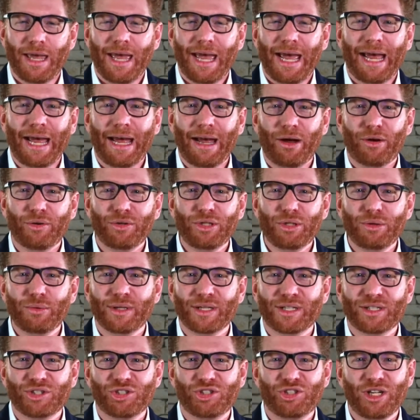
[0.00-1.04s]
How do you
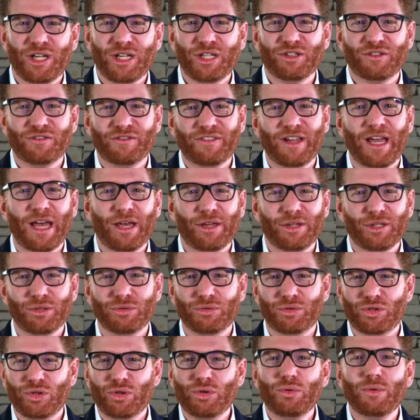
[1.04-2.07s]
exchange value
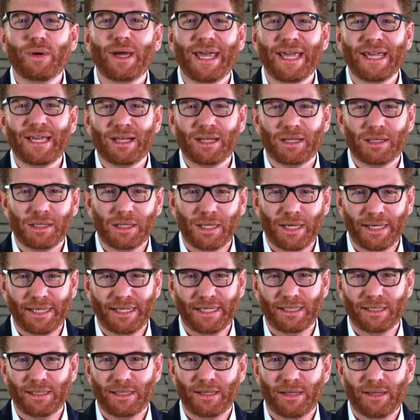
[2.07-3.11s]
to a
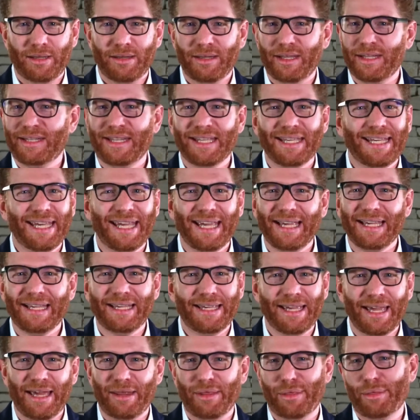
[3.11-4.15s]
client that they can't
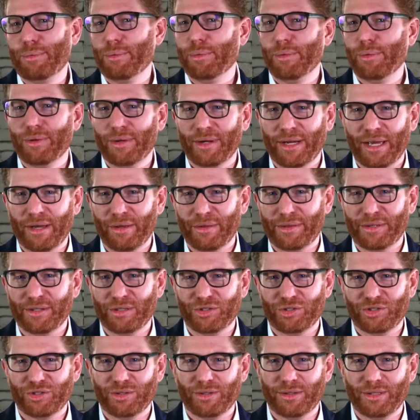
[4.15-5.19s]
get through their health
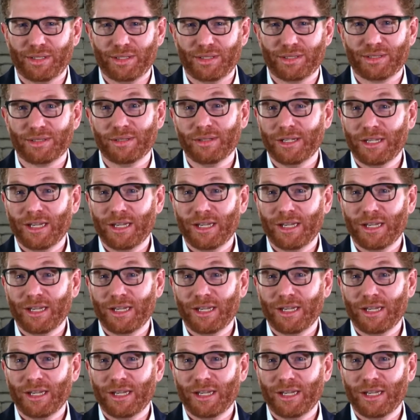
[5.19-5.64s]
insurance?